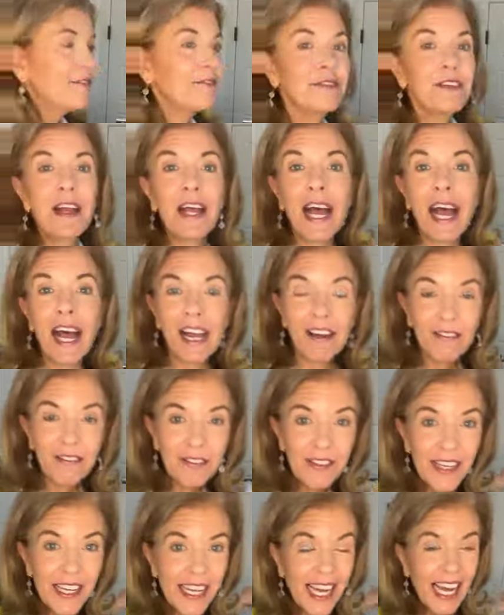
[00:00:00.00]
I've,
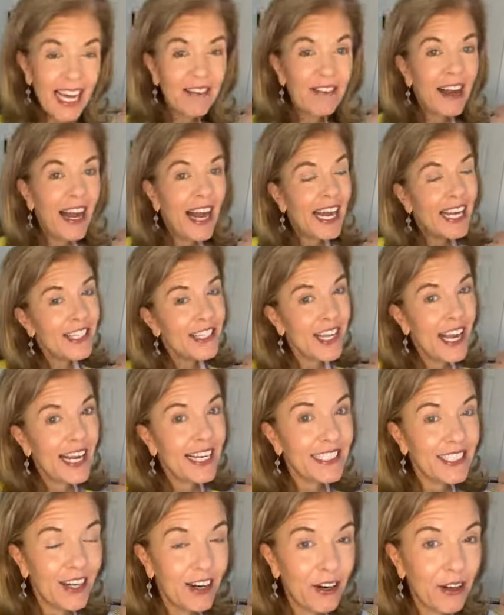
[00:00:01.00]
I've, I've
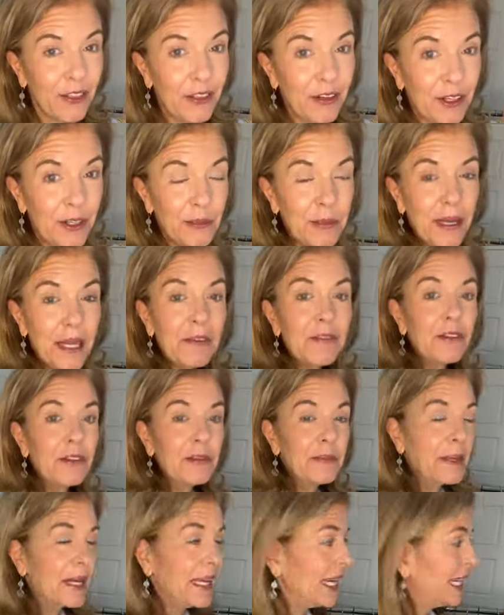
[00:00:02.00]
hijacked our third
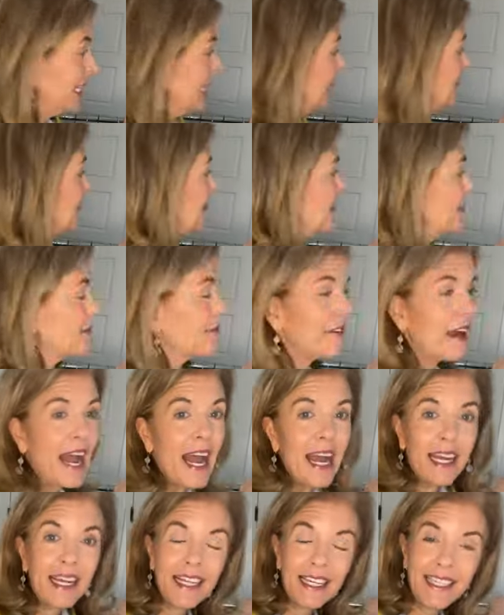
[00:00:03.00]
bedroom and I keep this
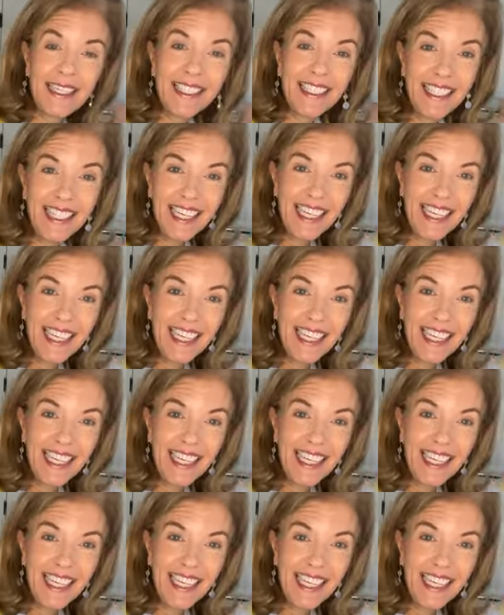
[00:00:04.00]
rack